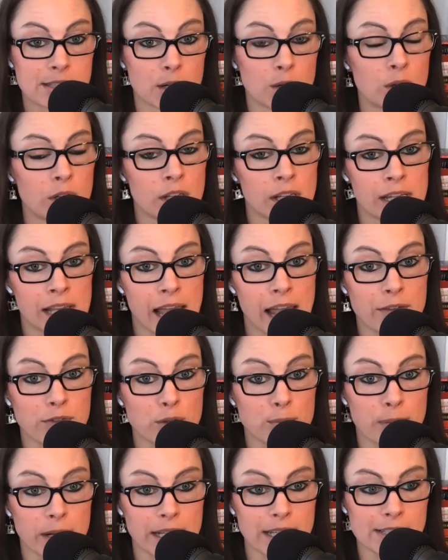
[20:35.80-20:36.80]
So
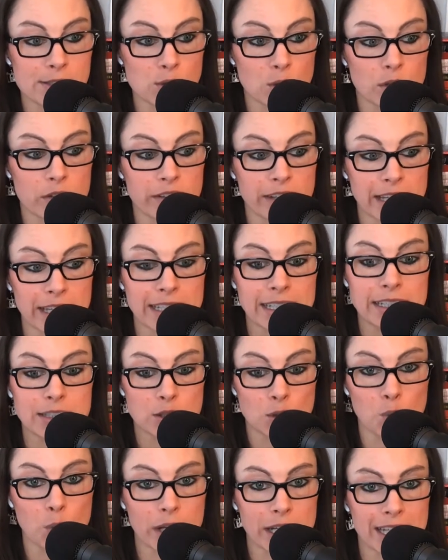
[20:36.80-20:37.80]
everybody's sort of in it
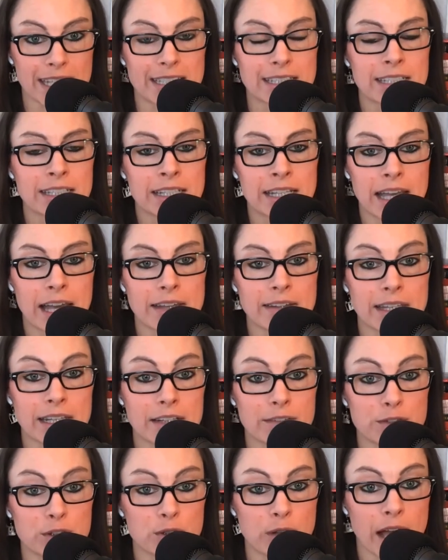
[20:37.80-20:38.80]
to win it. And then
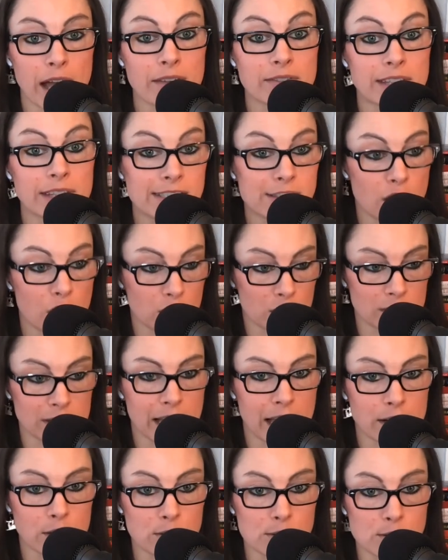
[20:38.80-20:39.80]
if you have these longer
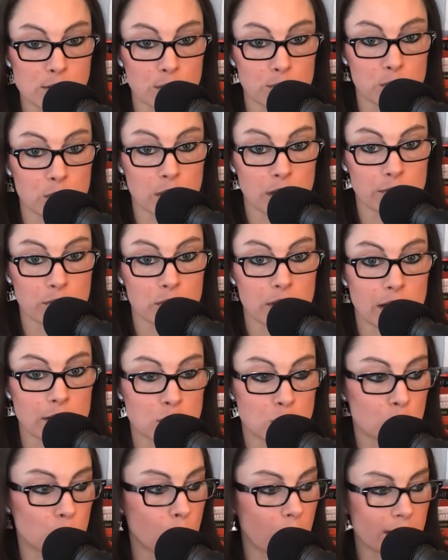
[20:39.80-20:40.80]
laterals, so if you got
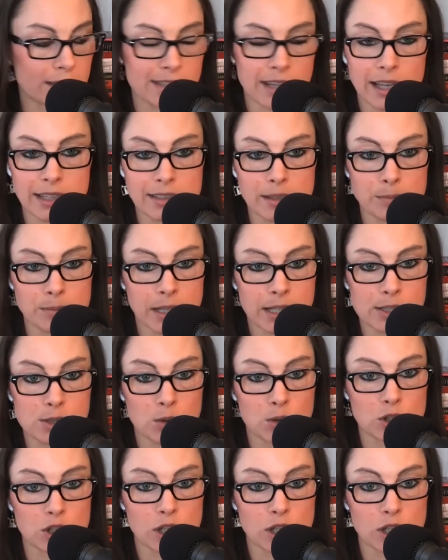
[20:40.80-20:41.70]
two wells lined up next to